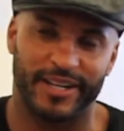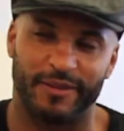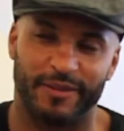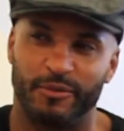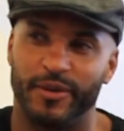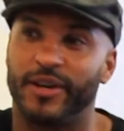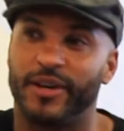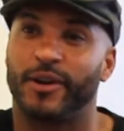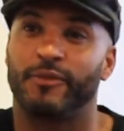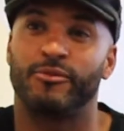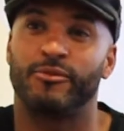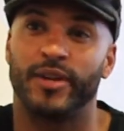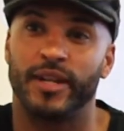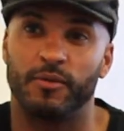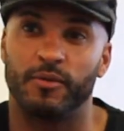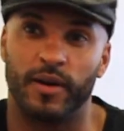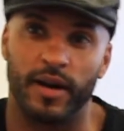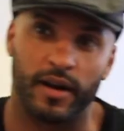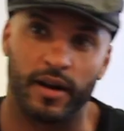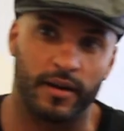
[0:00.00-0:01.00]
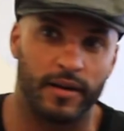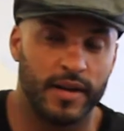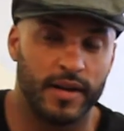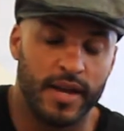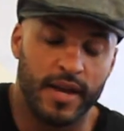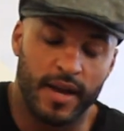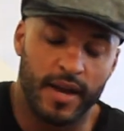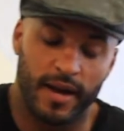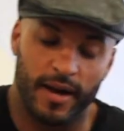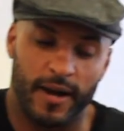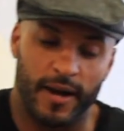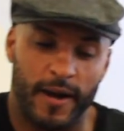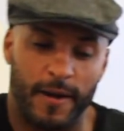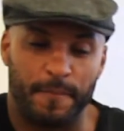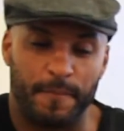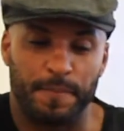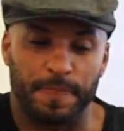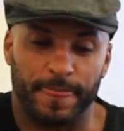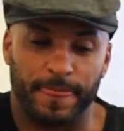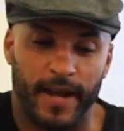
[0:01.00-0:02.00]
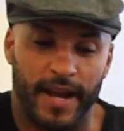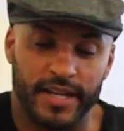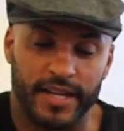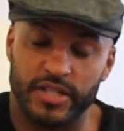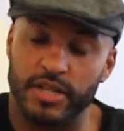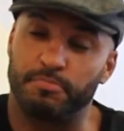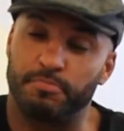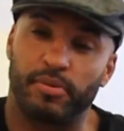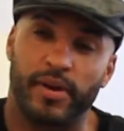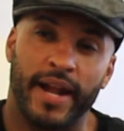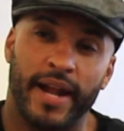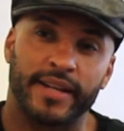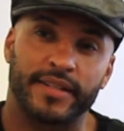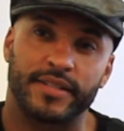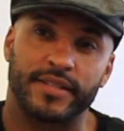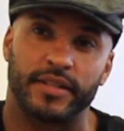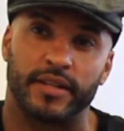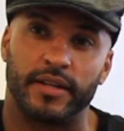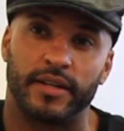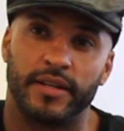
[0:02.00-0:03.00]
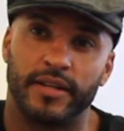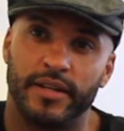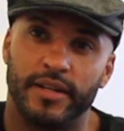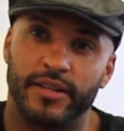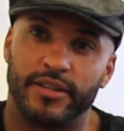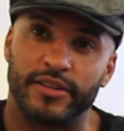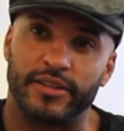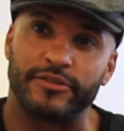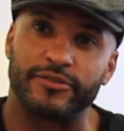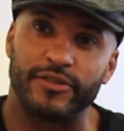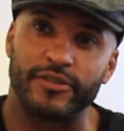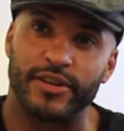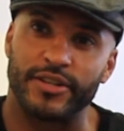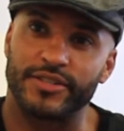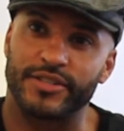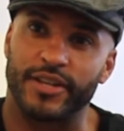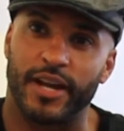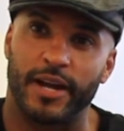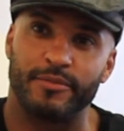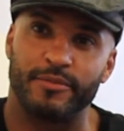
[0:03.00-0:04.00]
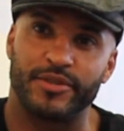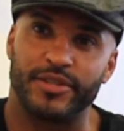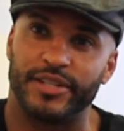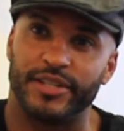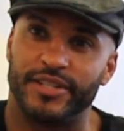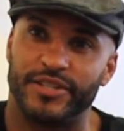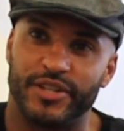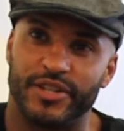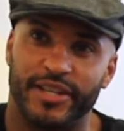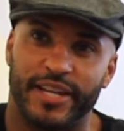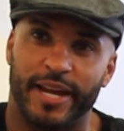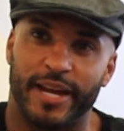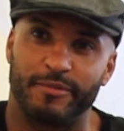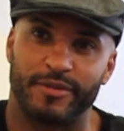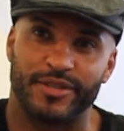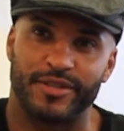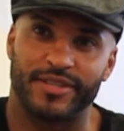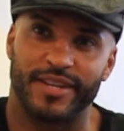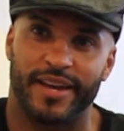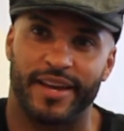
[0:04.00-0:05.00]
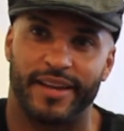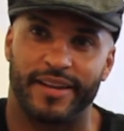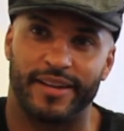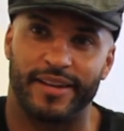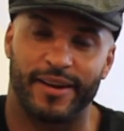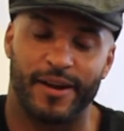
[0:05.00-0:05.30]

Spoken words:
and we got on really well. I actually pranked her the first time she came to set.